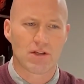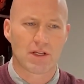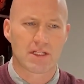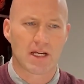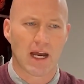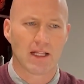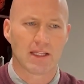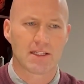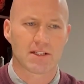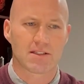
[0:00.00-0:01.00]
You can dial
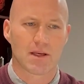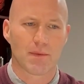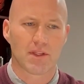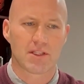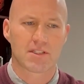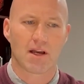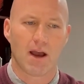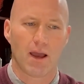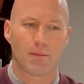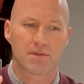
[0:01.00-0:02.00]
into some of these
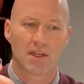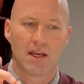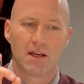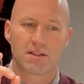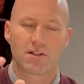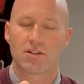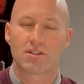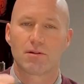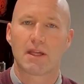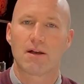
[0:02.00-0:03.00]
times, such as
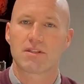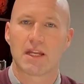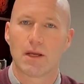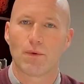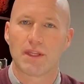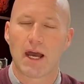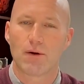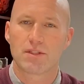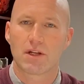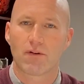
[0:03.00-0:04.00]
two thousand eight, when the
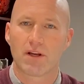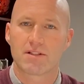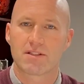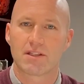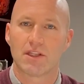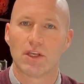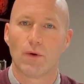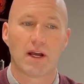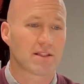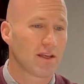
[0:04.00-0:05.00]
housing crisis in the
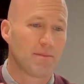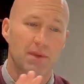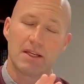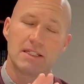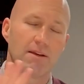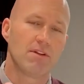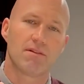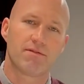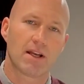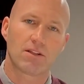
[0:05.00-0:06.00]
U S didn't
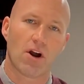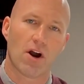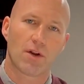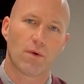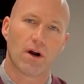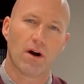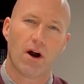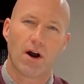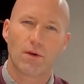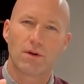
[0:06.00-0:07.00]
affect Ottawa.
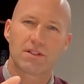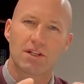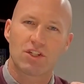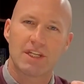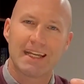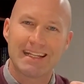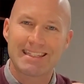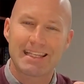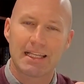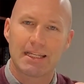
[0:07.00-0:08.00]
Ottawa is such an
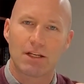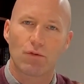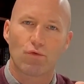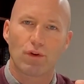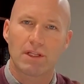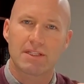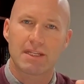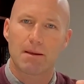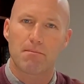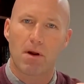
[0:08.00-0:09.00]
insulated real
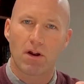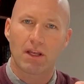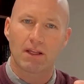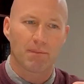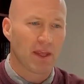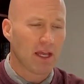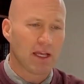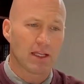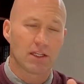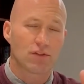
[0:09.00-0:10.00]
estate market.
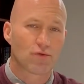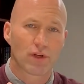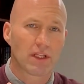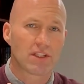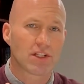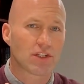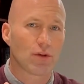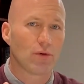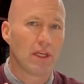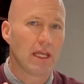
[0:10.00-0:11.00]
It is really such a
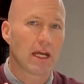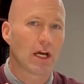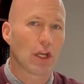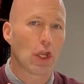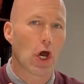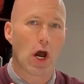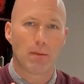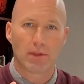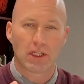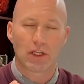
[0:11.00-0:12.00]
unique
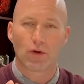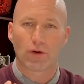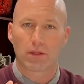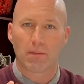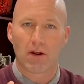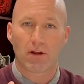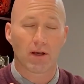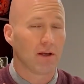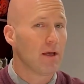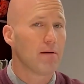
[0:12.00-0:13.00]
anomaly in North
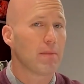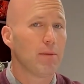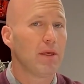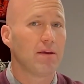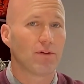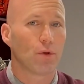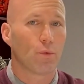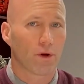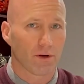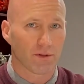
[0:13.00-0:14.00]
America, maybe even the
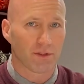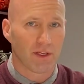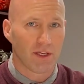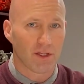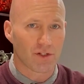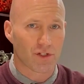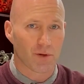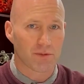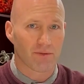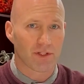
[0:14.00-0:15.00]
world, in
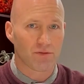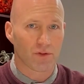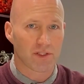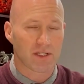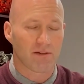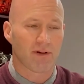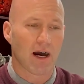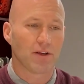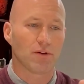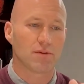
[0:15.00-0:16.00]
terms of its real estate
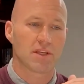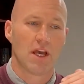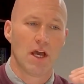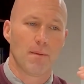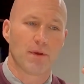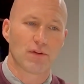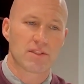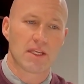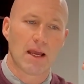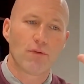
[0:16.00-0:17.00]
values. But you'll
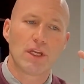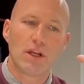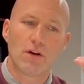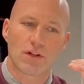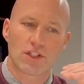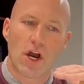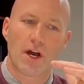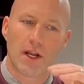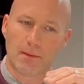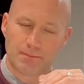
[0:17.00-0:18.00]
see every year it's
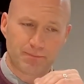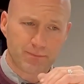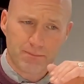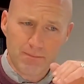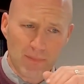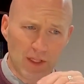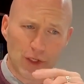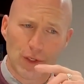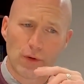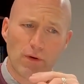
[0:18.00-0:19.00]
gone up,
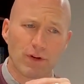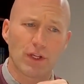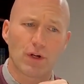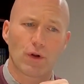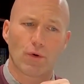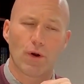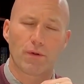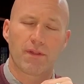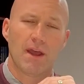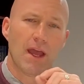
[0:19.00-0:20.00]
year over year growth.